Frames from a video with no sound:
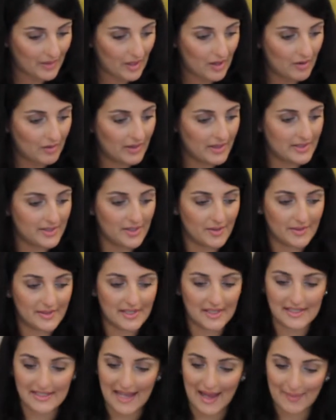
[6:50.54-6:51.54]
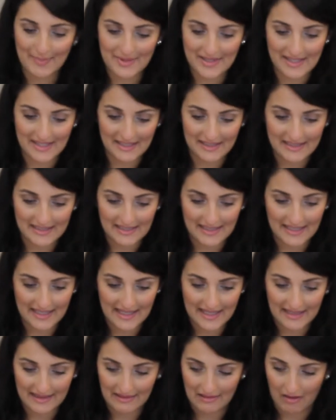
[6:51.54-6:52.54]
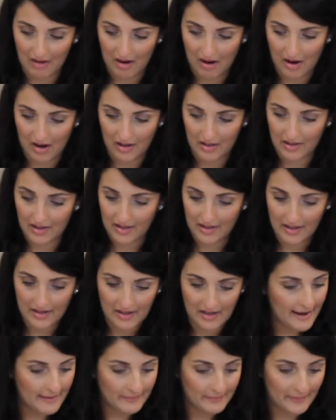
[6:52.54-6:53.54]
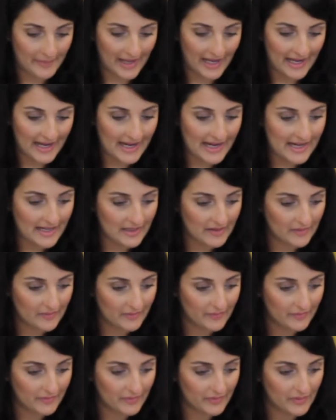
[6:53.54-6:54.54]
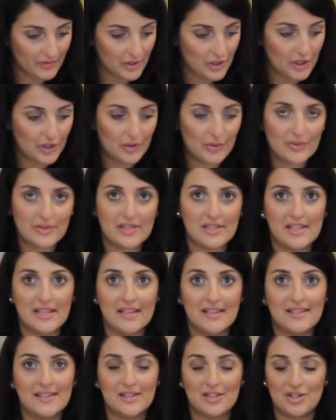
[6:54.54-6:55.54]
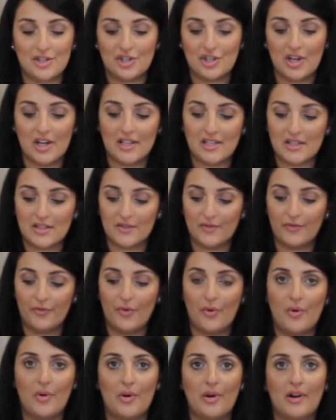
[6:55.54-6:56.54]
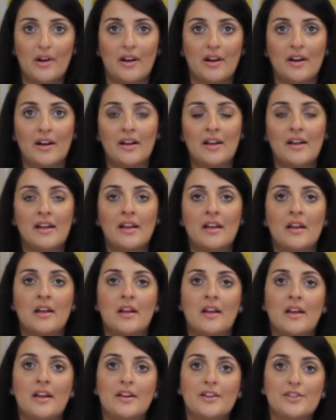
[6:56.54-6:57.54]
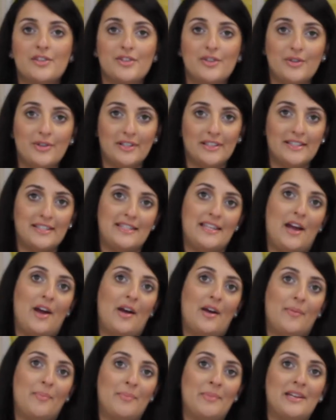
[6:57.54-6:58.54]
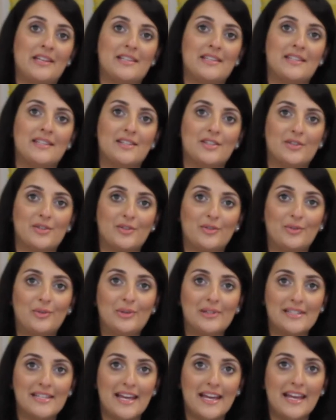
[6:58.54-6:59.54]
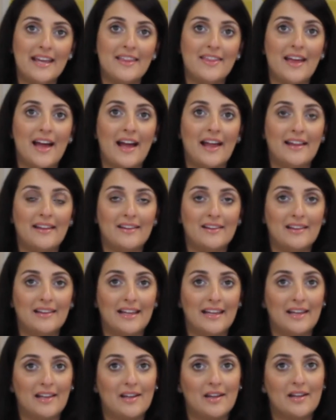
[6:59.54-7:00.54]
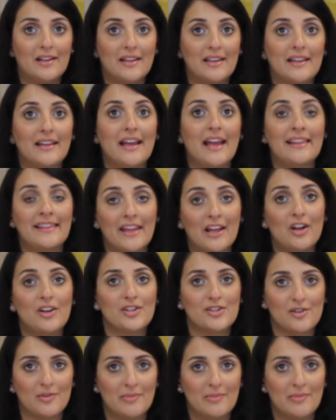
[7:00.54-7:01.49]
Okay, so it says absentee log. I might use this just for students that missed a school day and they also